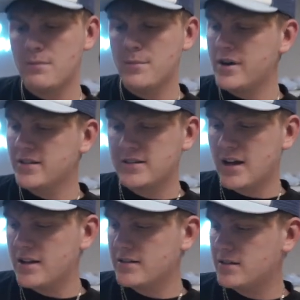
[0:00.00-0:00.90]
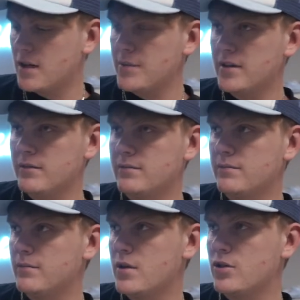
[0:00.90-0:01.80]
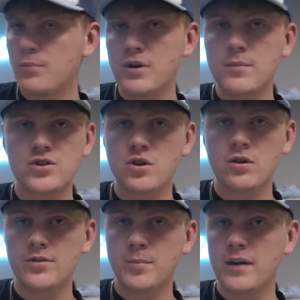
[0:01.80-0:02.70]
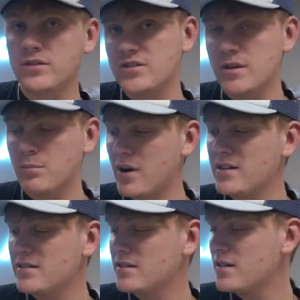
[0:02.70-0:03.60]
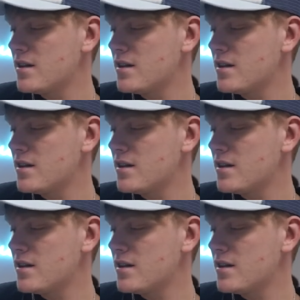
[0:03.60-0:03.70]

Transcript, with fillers: Money size. I mean, they're pretty much all about the same price.